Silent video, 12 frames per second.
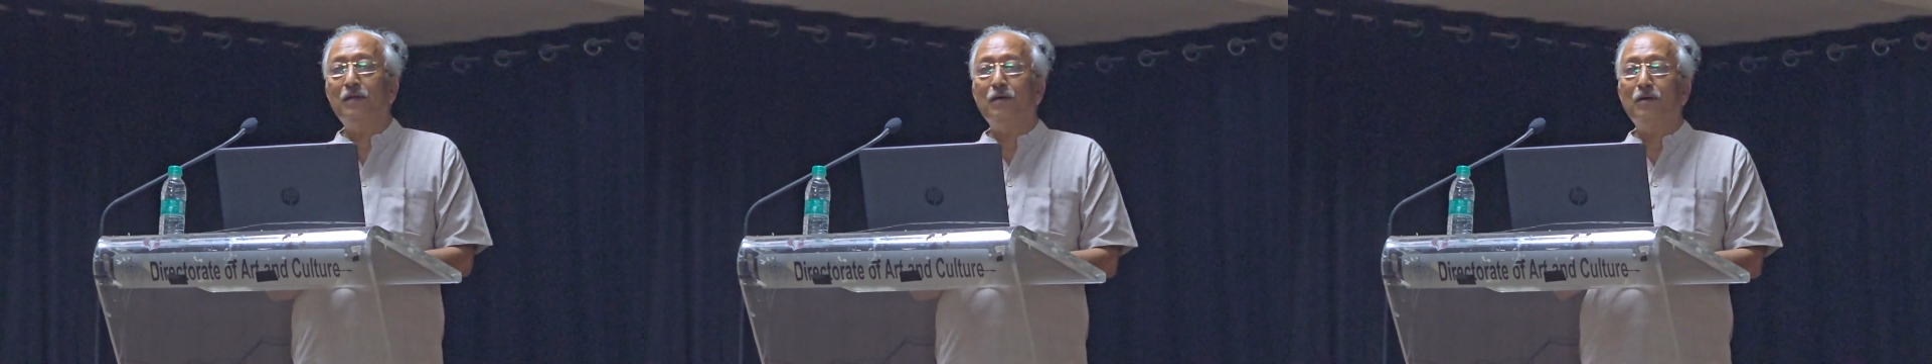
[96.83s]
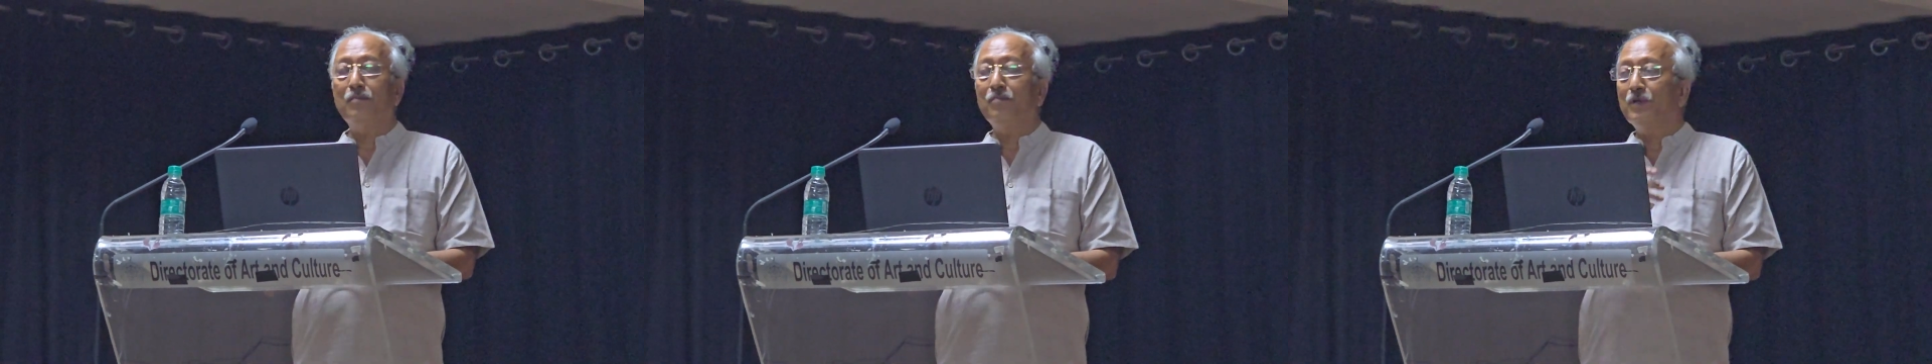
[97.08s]

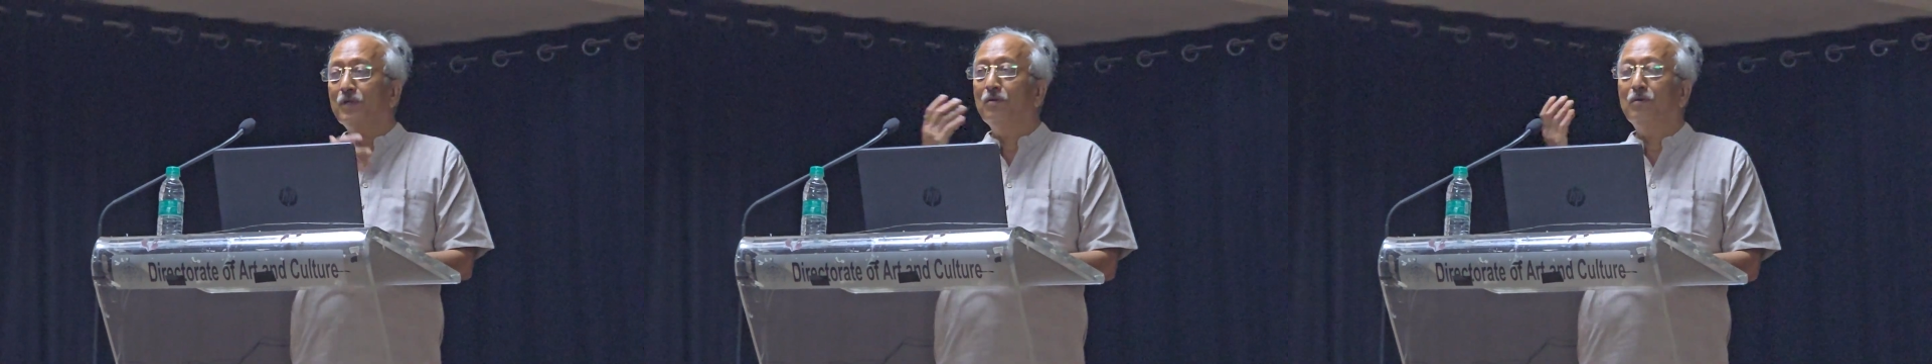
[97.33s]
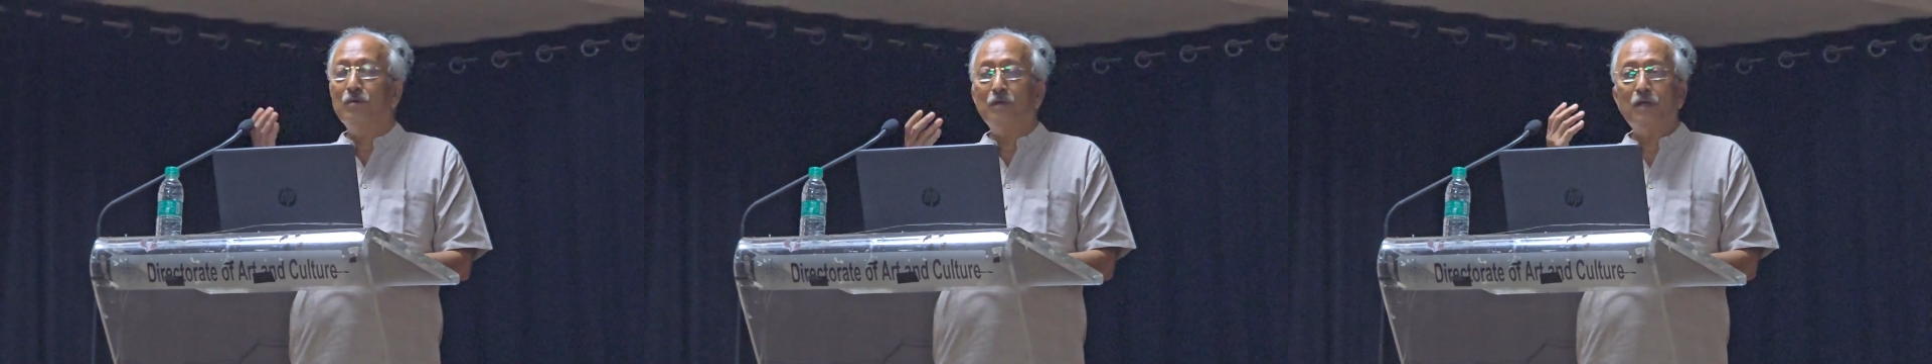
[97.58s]

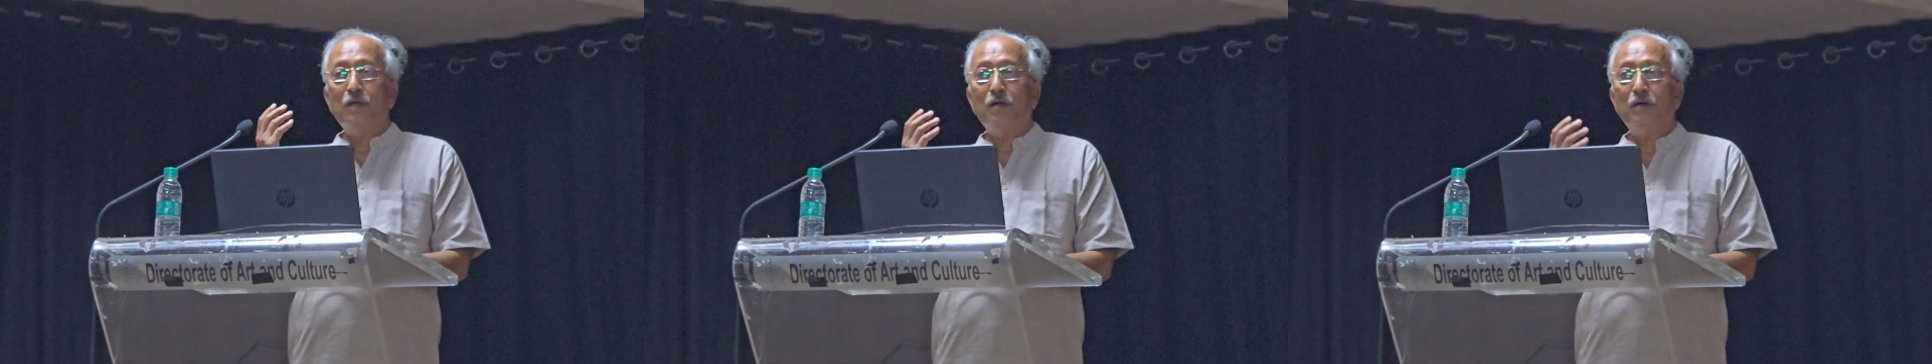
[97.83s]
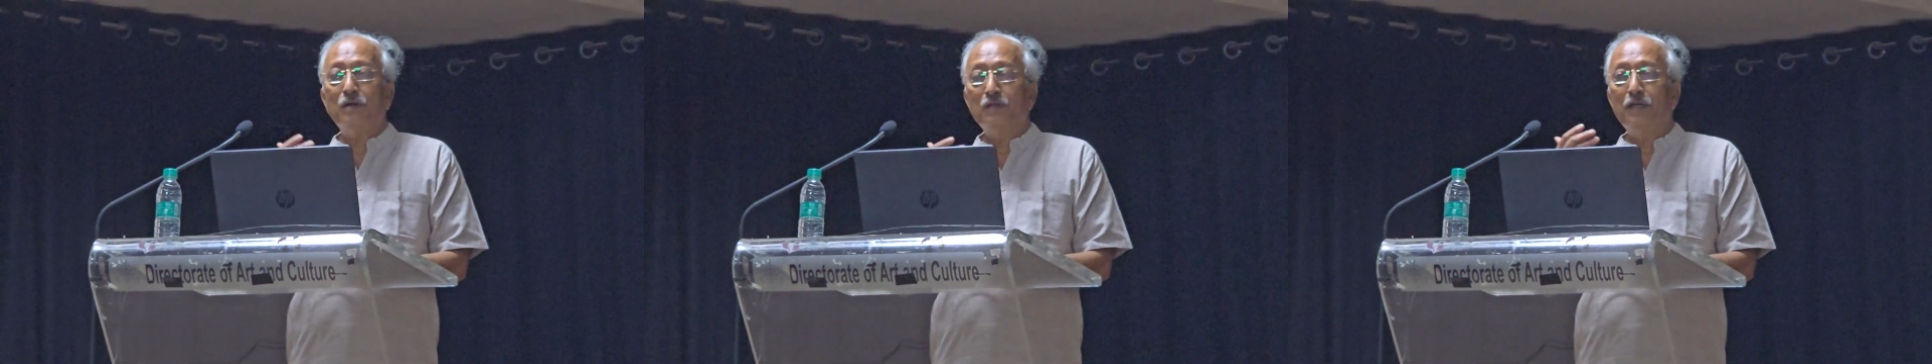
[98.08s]

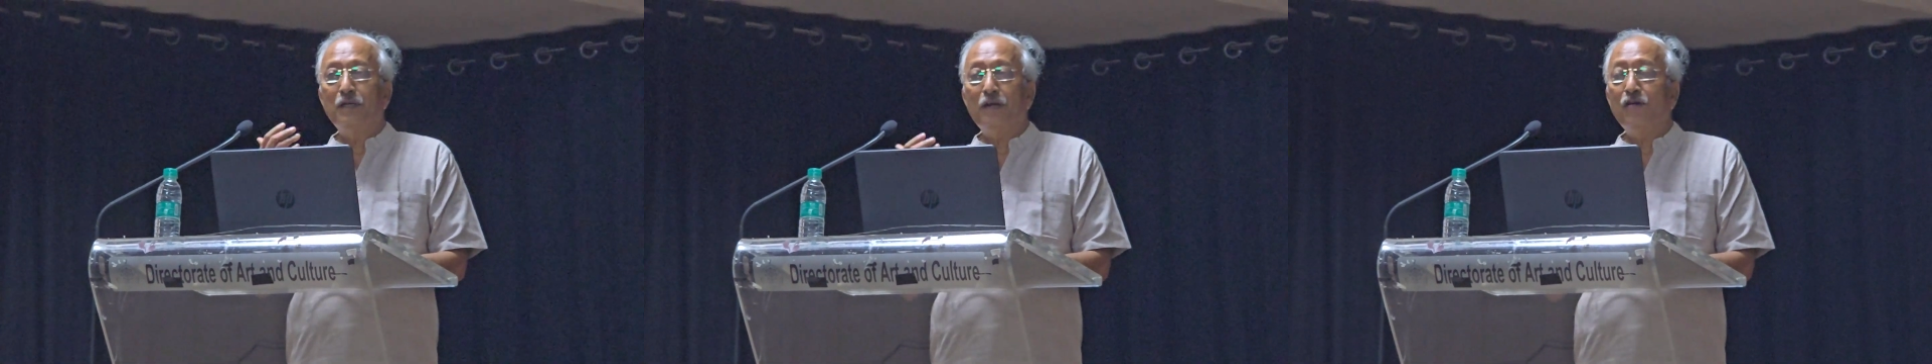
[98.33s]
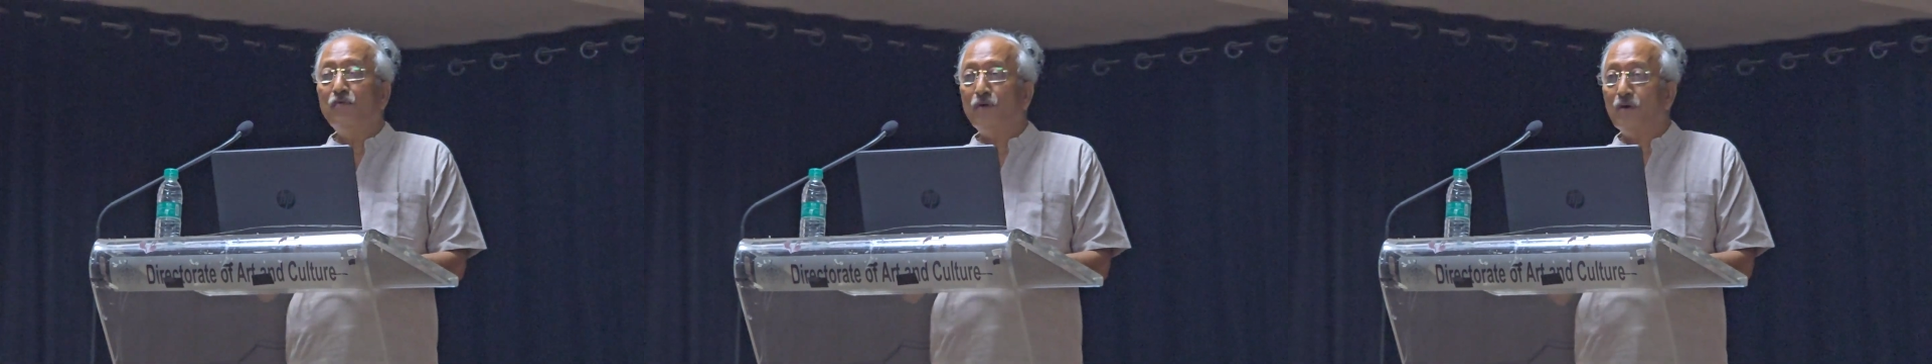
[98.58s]
the
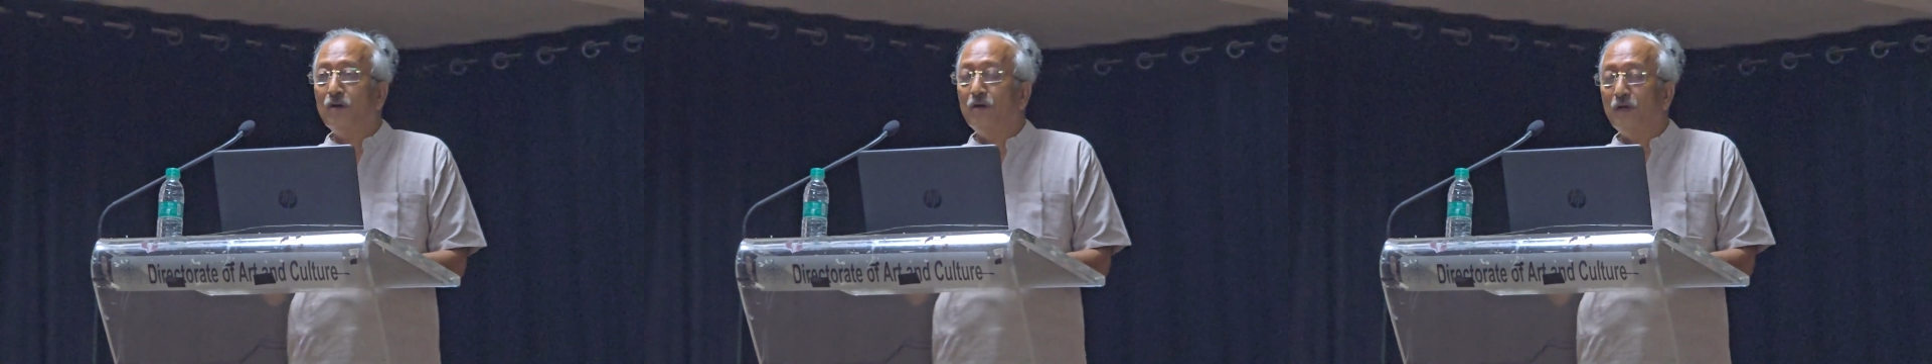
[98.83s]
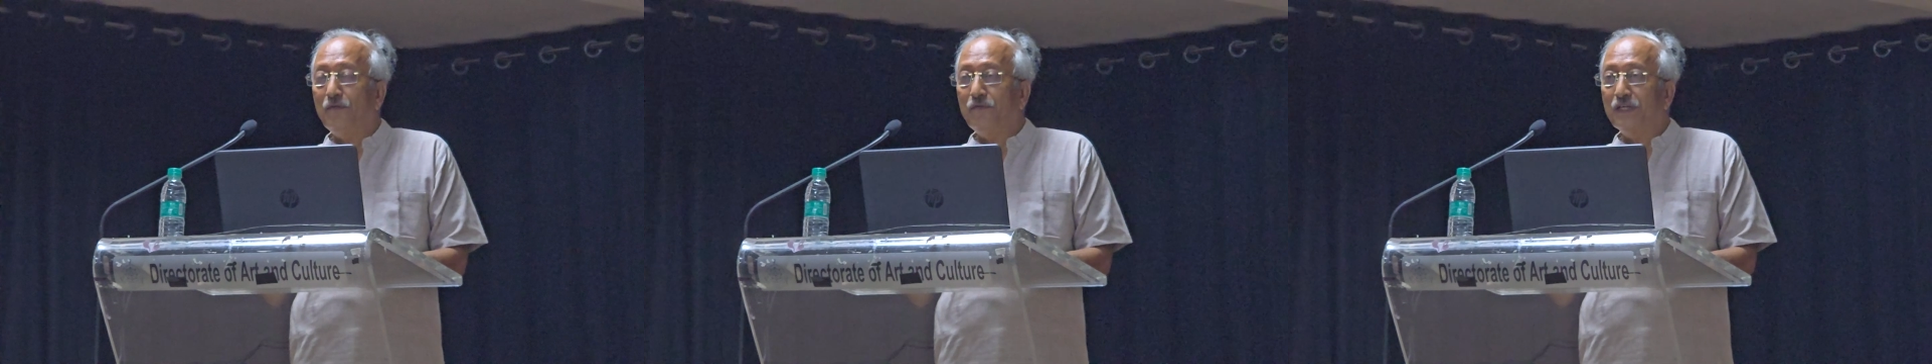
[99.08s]
rainfall
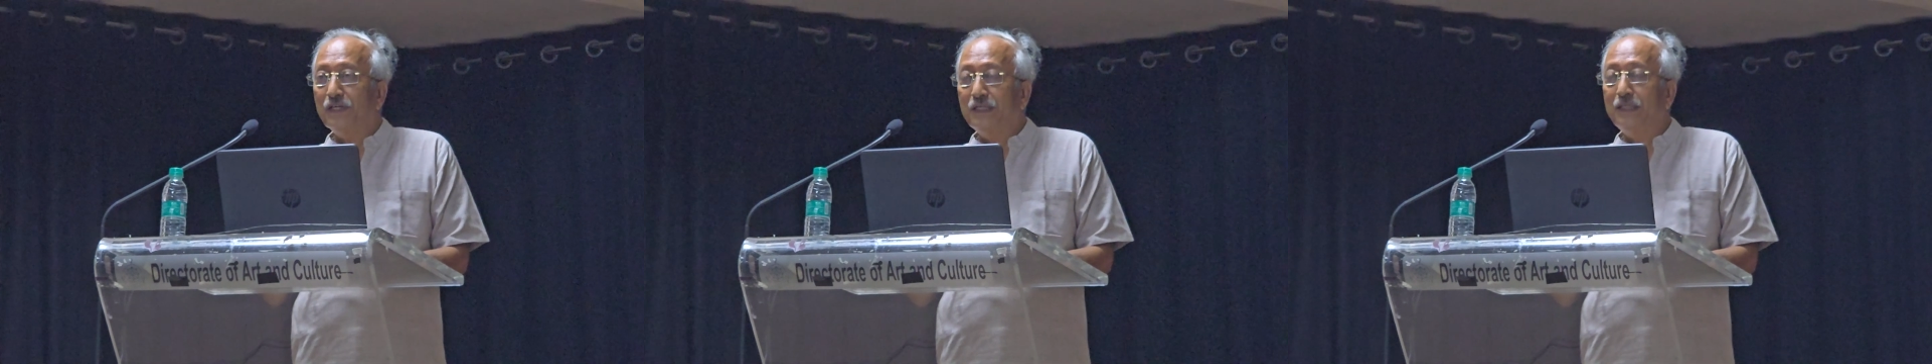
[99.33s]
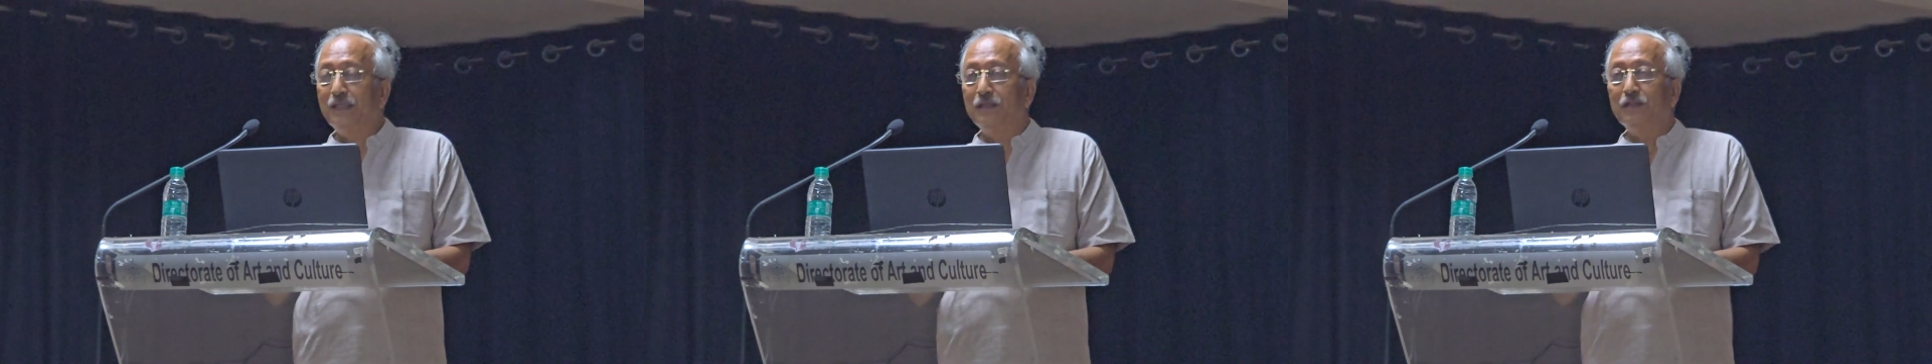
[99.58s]

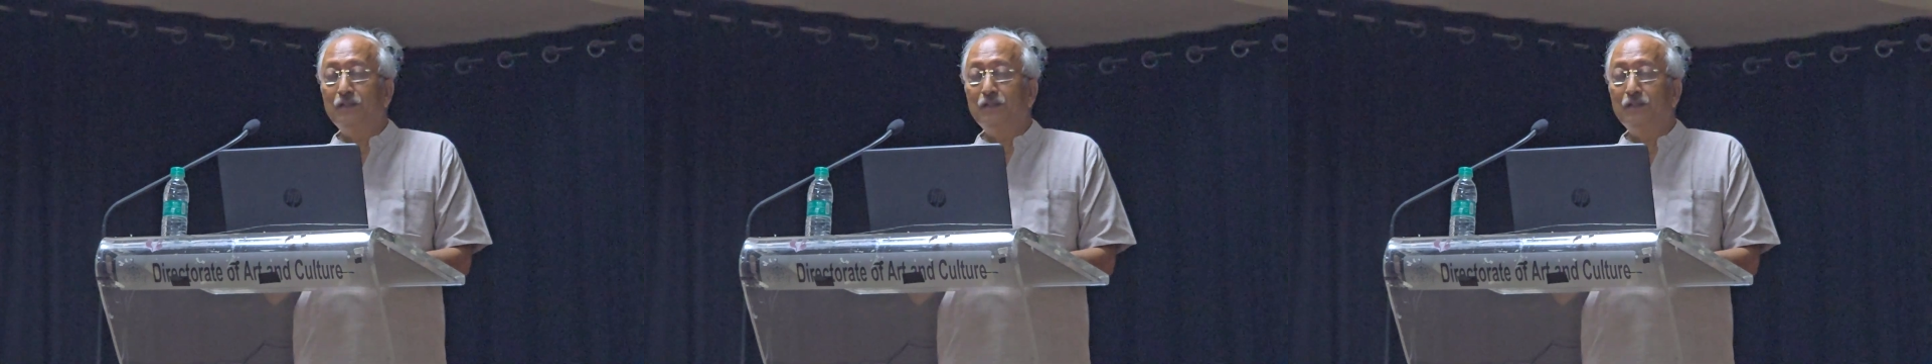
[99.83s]
affected,